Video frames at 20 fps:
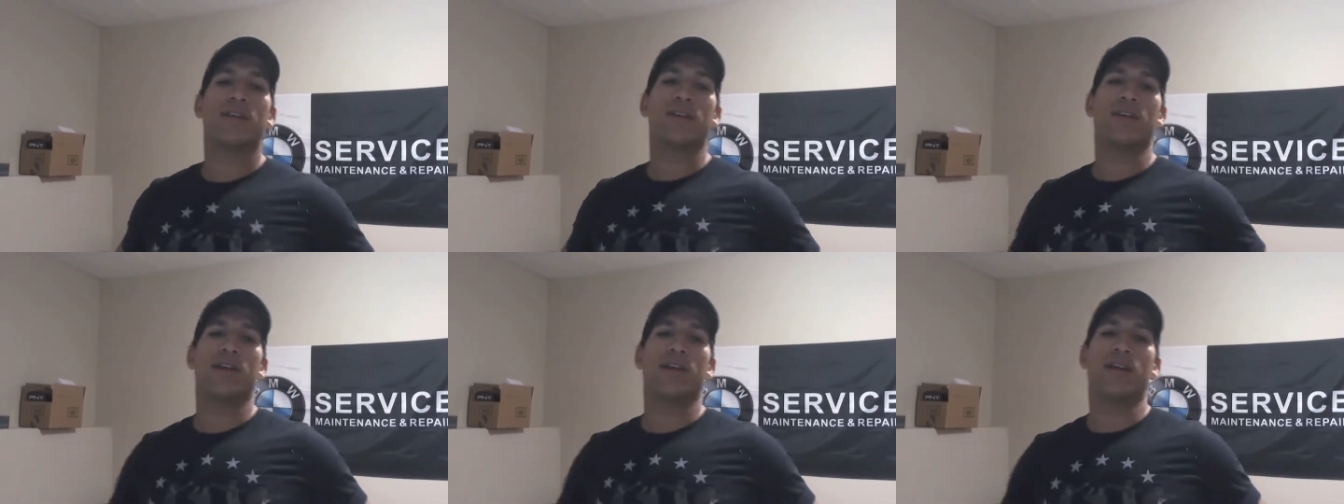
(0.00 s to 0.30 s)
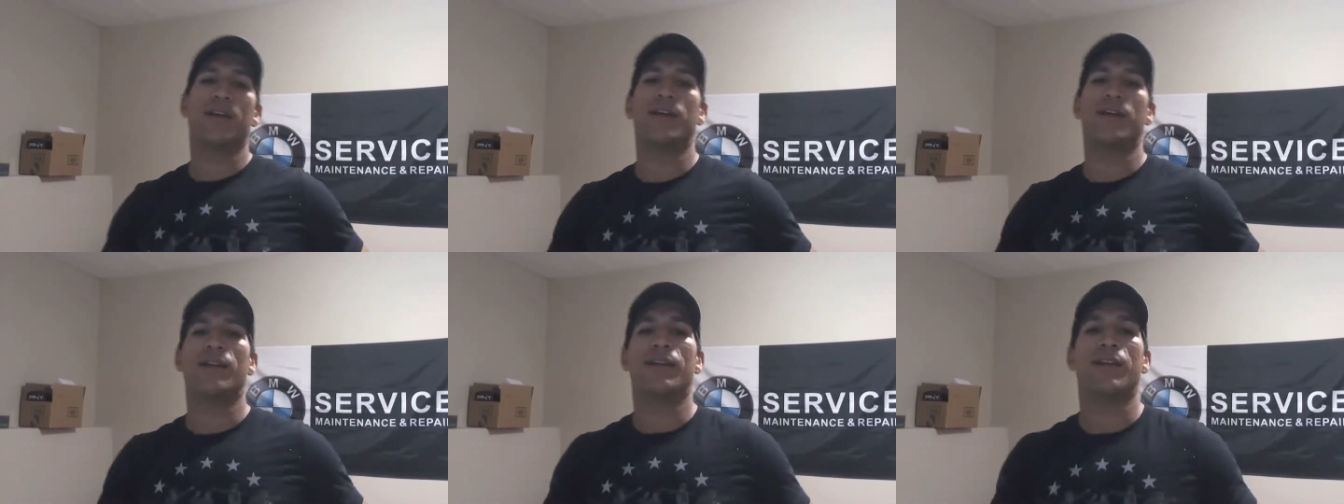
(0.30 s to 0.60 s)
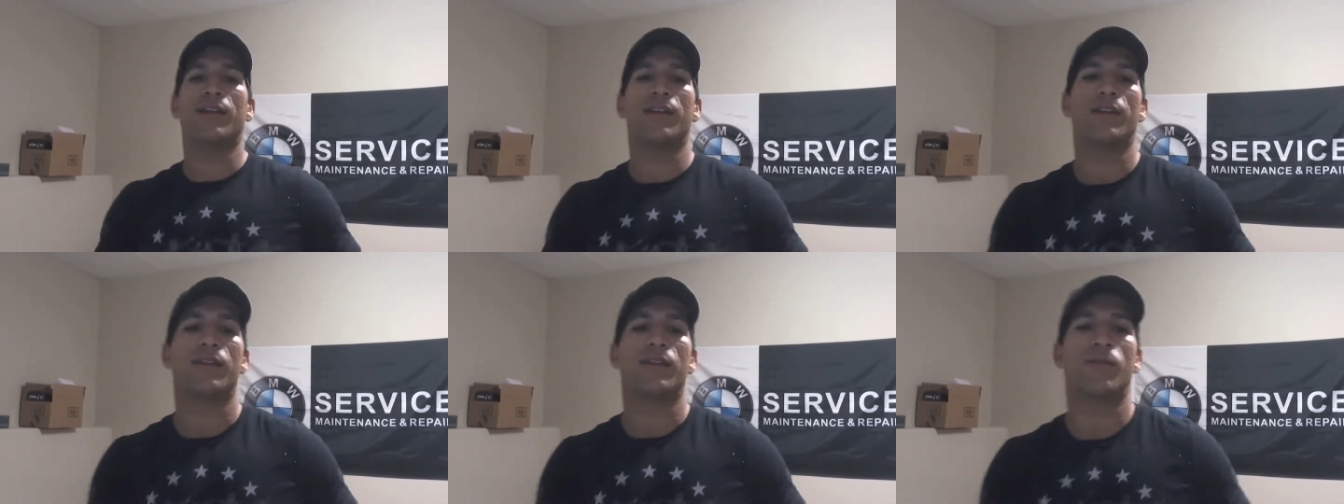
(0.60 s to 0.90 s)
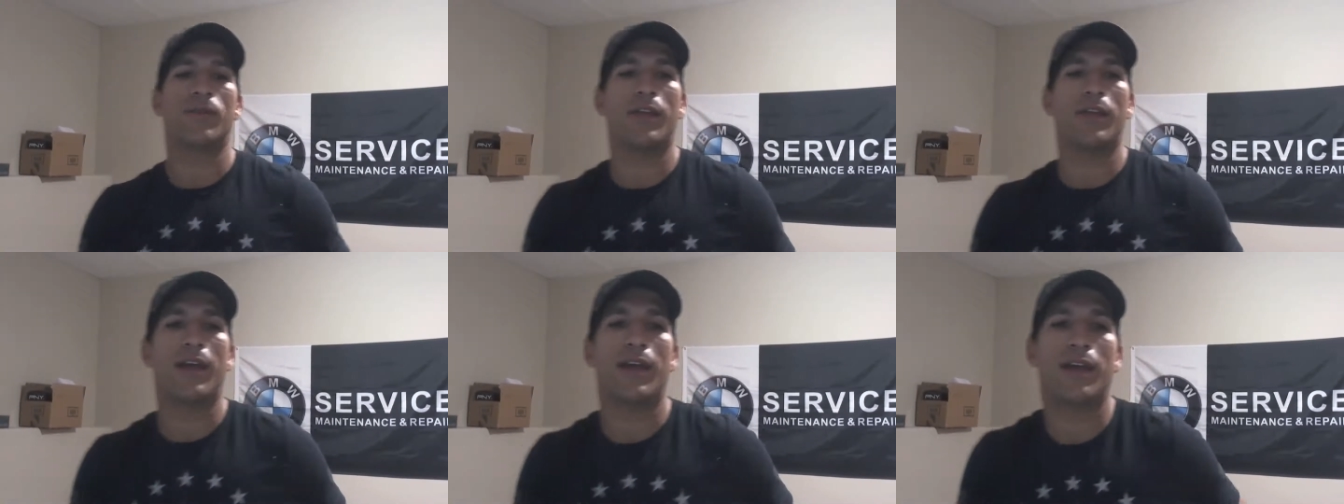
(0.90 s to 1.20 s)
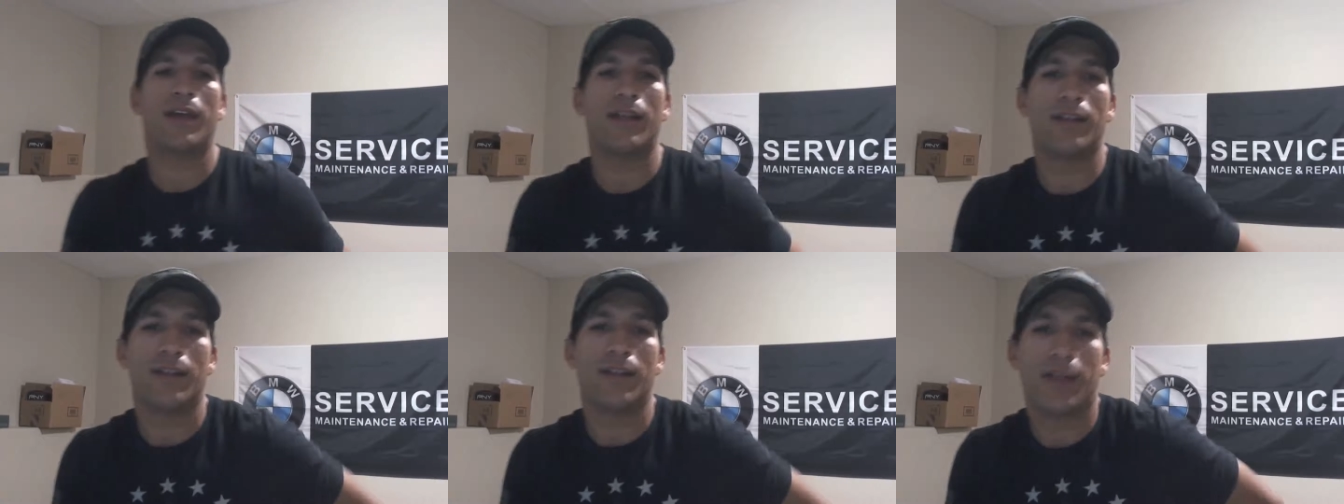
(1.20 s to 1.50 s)
and
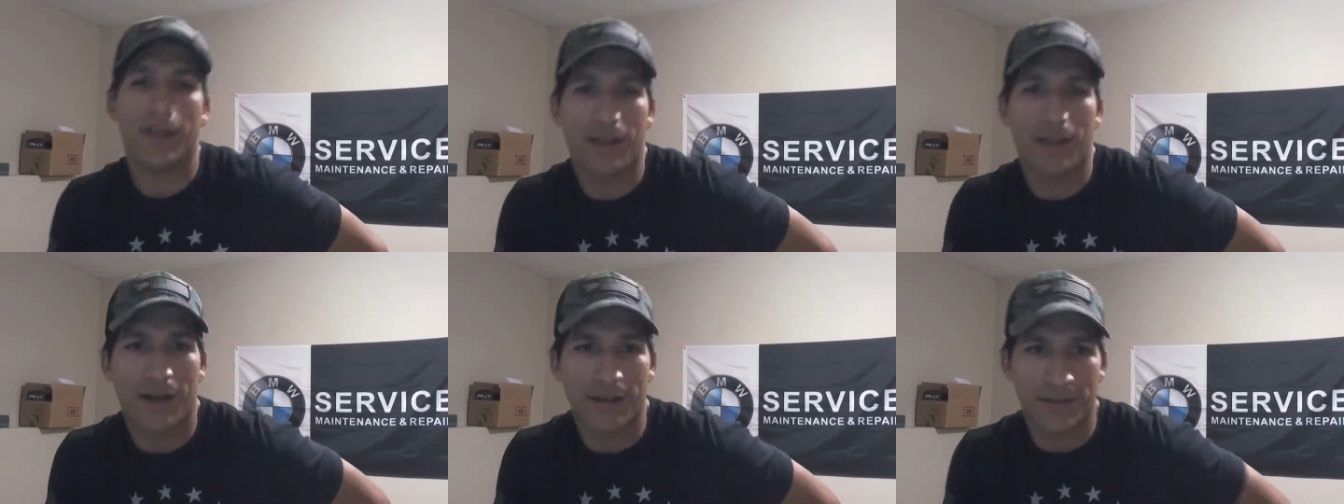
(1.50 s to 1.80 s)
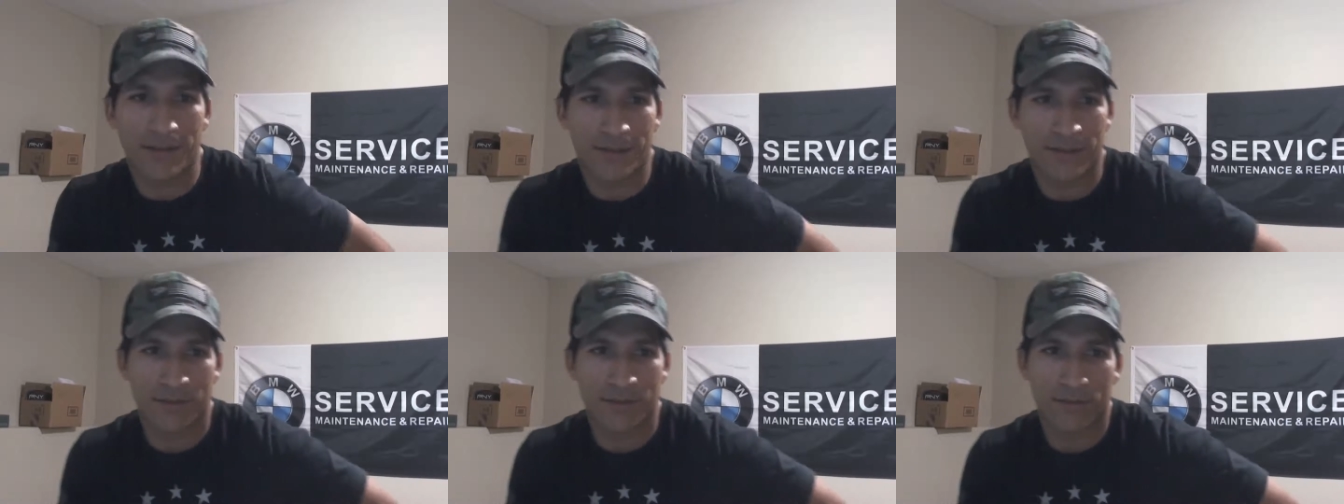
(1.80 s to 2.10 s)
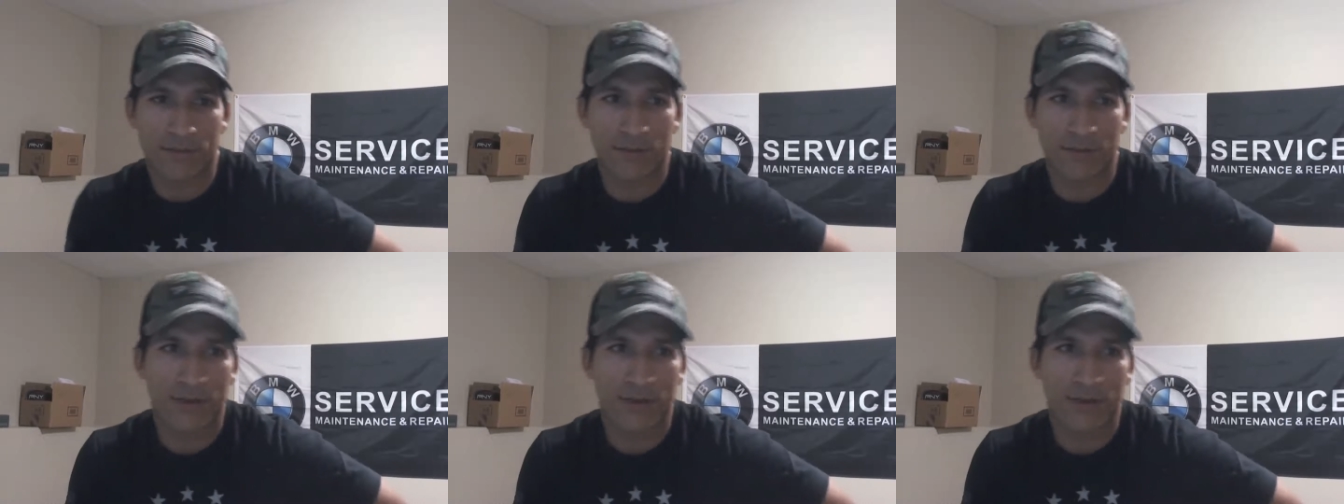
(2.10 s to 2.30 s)
had lots of